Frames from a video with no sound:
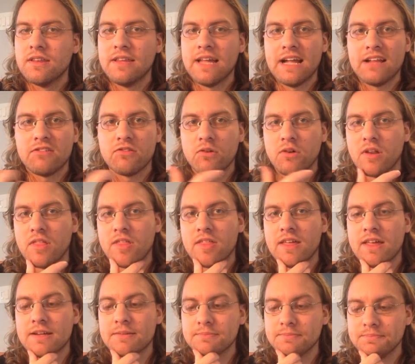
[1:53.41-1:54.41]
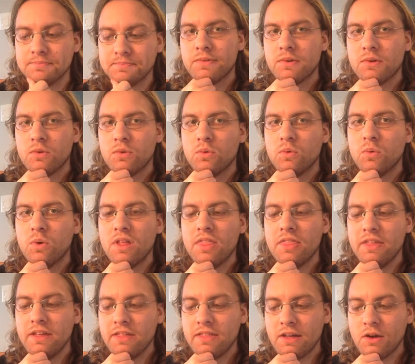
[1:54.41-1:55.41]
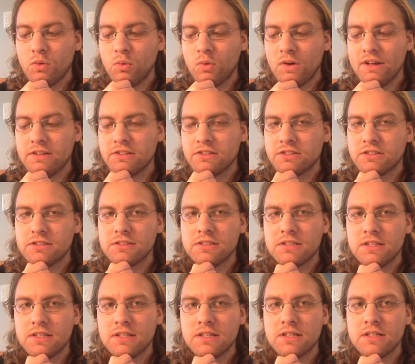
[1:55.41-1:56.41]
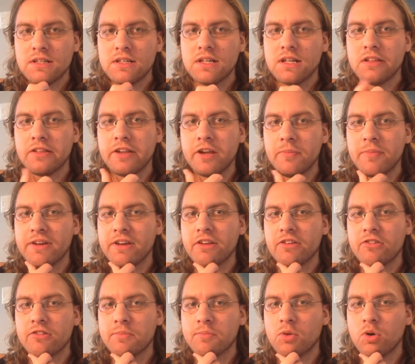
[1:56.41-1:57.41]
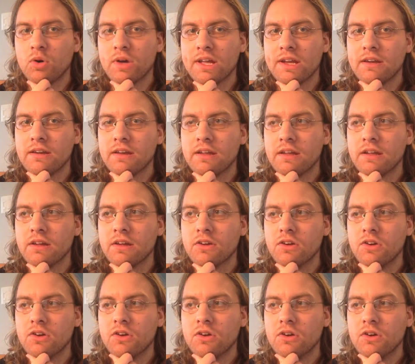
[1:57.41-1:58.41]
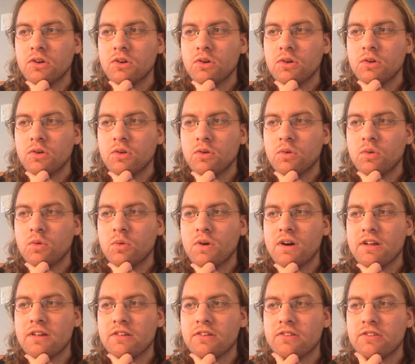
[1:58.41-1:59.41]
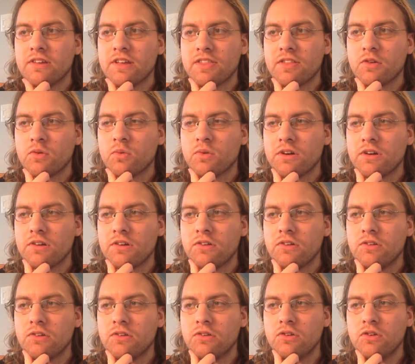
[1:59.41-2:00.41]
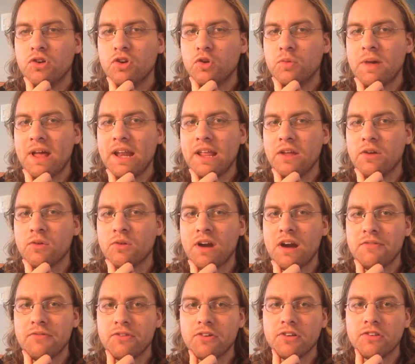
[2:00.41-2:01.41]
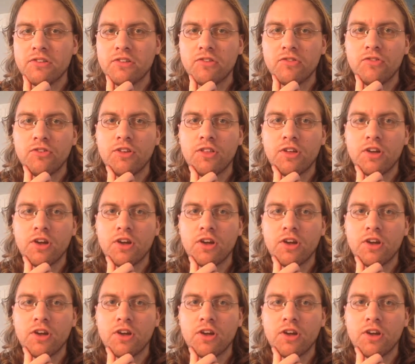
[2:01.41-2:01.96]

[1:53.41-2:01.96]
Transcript: that sort of thing. One thing that was a little bit disappointing was that there weren't too many references to the